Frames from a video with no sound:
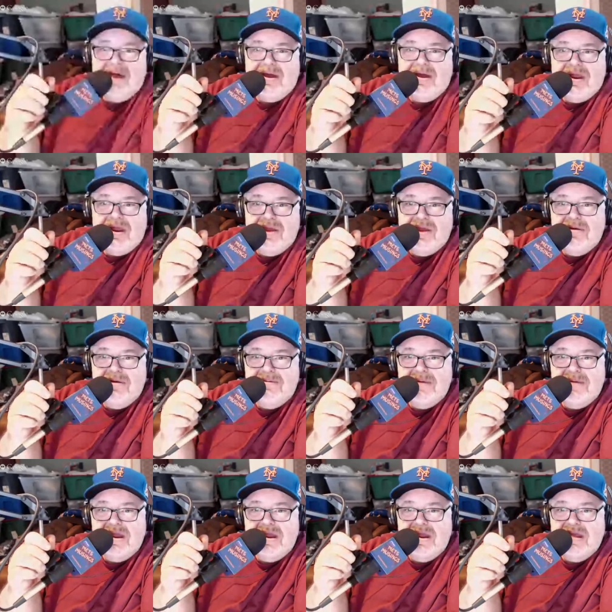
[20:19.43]
You know what I mean?
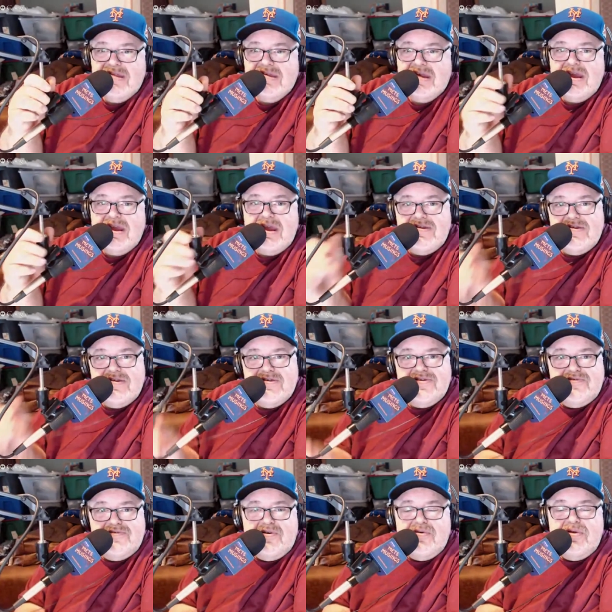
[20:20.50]
It's like he's just
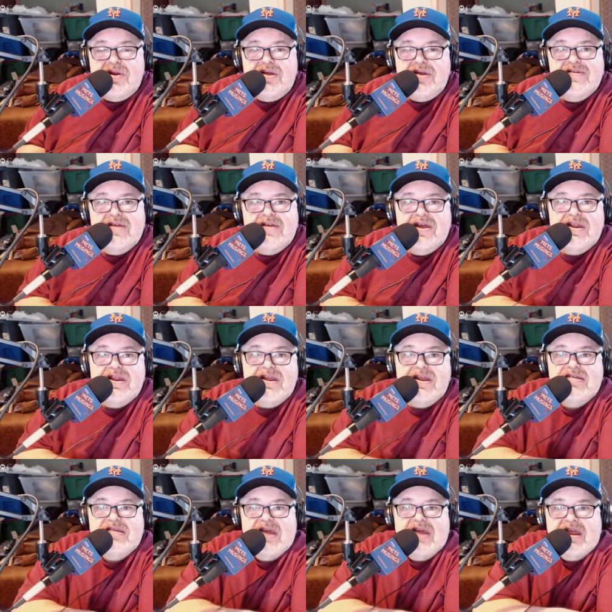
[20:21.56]
throwing these ideas
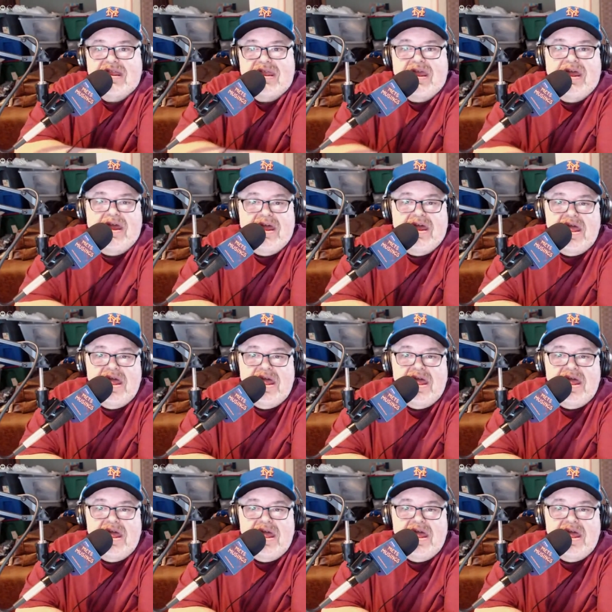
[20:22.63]
out there,